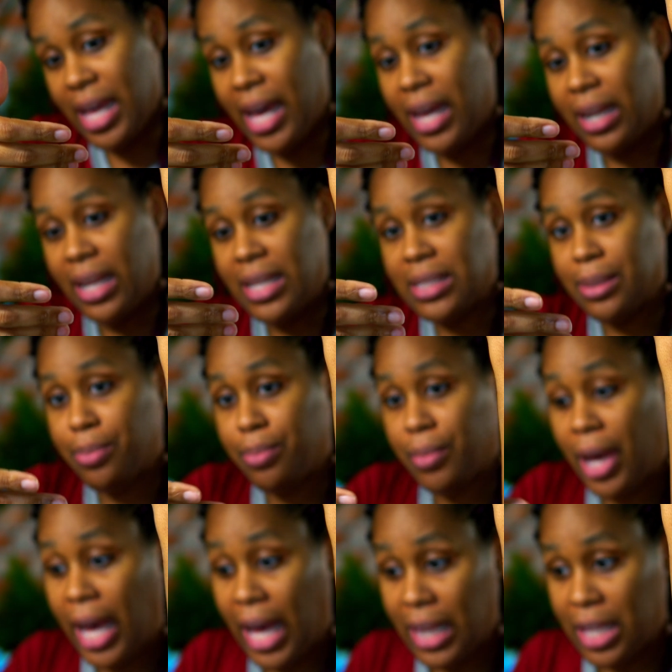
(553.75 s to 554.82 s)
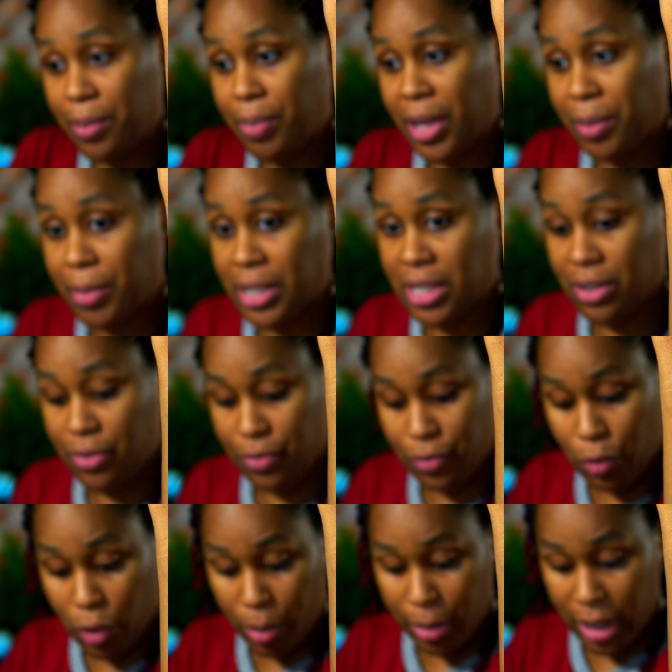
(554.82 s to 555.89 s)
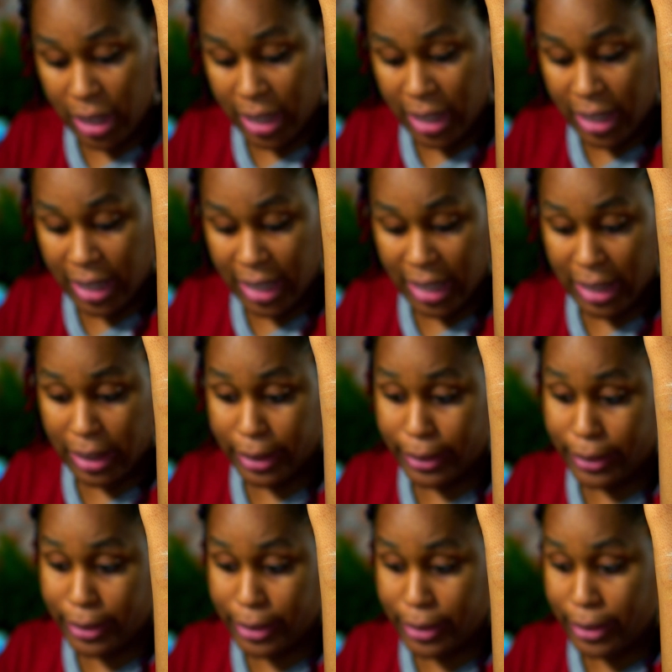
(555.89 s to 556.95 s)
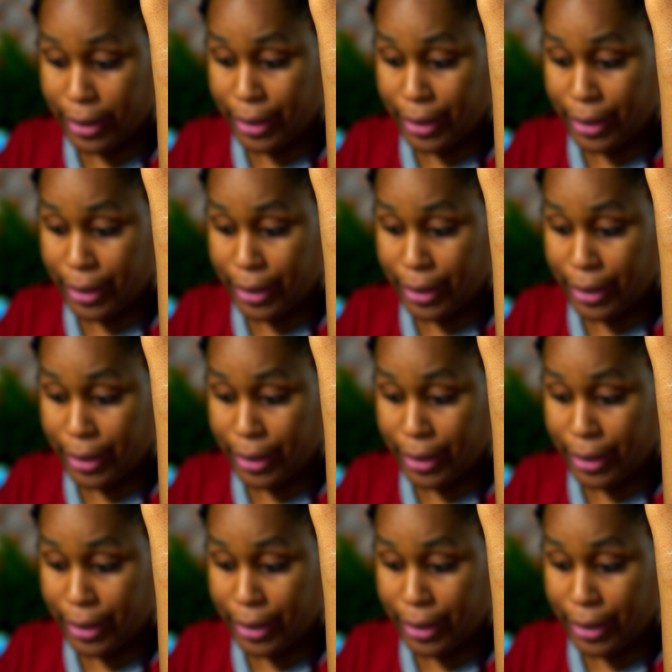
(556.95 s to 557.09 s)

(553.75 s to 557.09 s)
that it's a highly pigmented formula, and